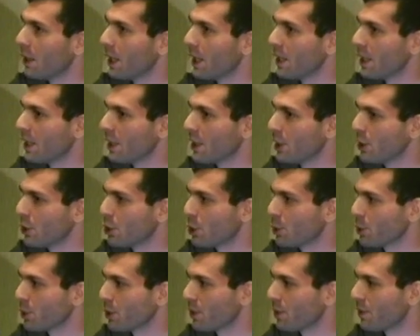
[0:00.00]
And then in
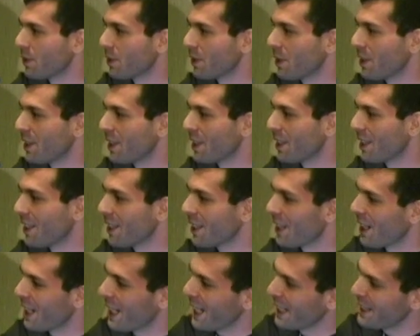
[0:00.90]
terms of
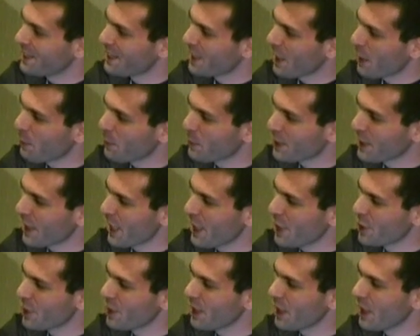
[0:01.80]

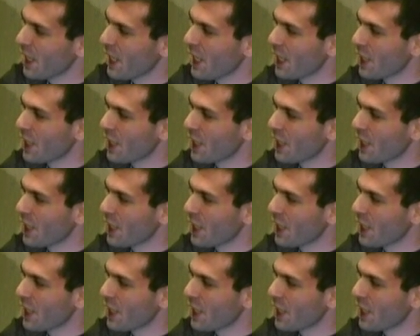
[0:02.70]
anti-obfuscation,